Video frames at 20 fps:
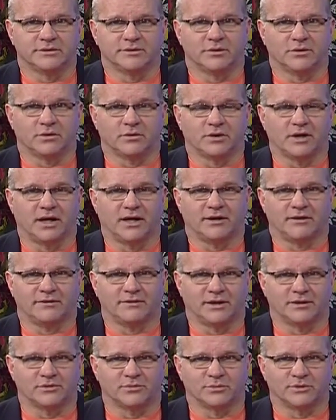Okay,
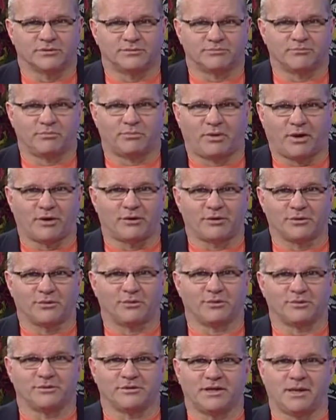that's what part of the
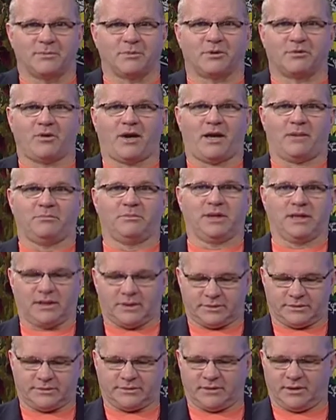word Democrat
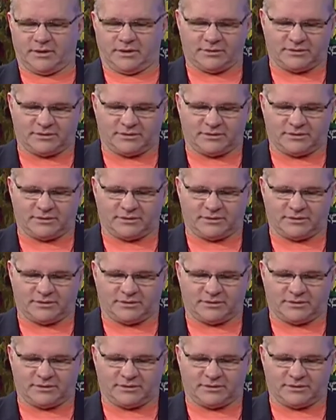means.